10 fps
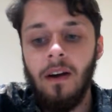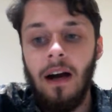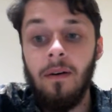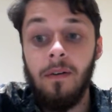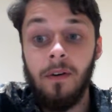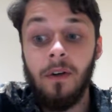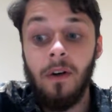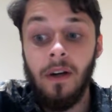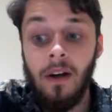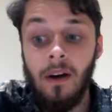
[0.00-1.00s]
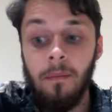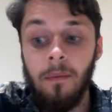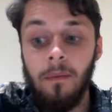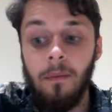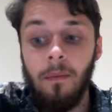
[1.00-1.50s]
However, growing
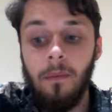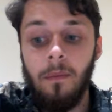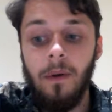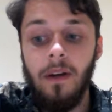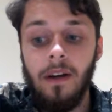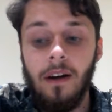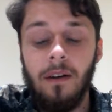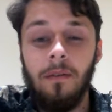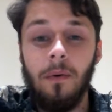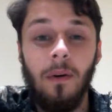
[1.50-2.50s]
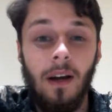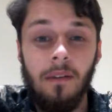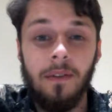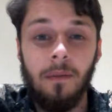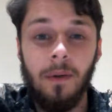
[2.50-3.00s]
up, we kind of all
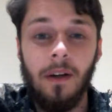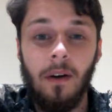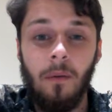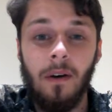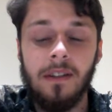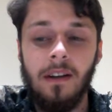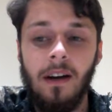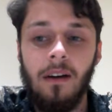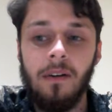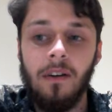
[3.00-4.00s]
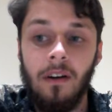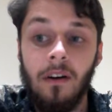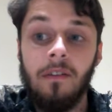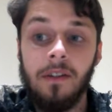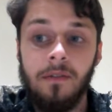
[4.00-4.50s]
left and we kind of worked it out, and a lot
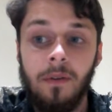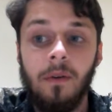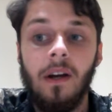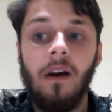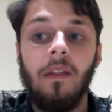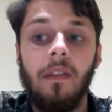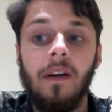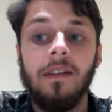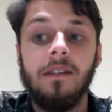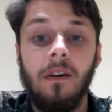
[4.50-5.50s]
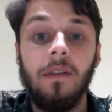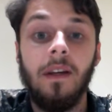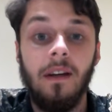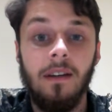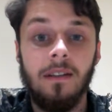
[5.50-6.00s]
of us feel now that that's not the
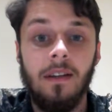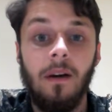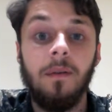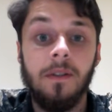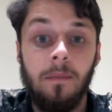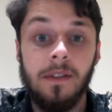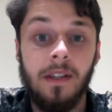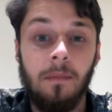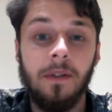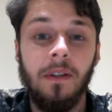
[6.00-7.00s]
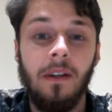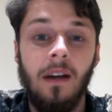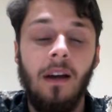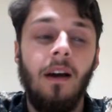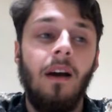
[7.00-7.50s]
case. That was a perception.
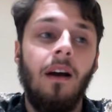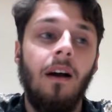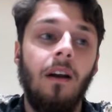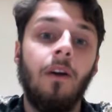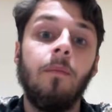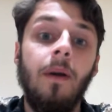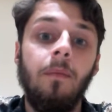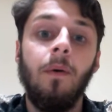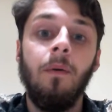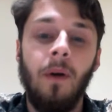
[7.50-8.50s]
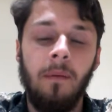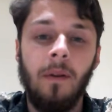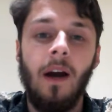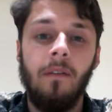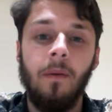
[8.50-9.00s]
A lot of people in
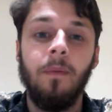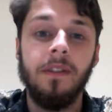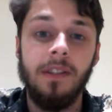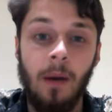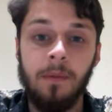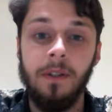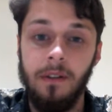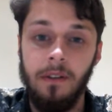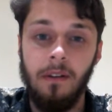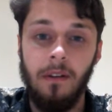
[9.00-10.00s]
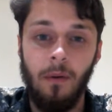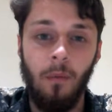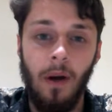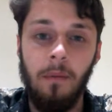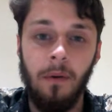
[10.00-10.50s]
Weymouth have a perception that
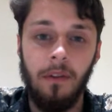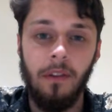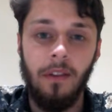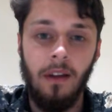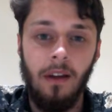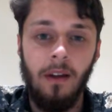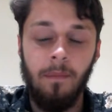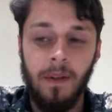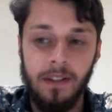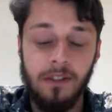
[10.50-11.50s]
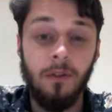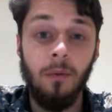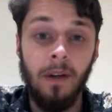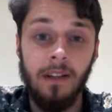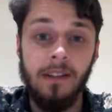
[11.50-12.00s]
Weymouth is
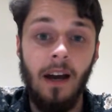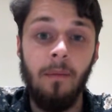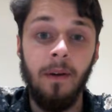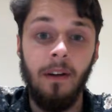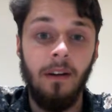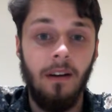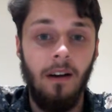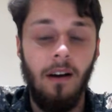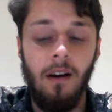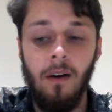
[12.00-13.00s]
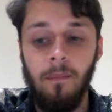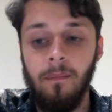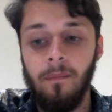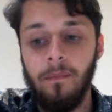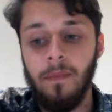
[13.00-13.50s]
dooming and damning.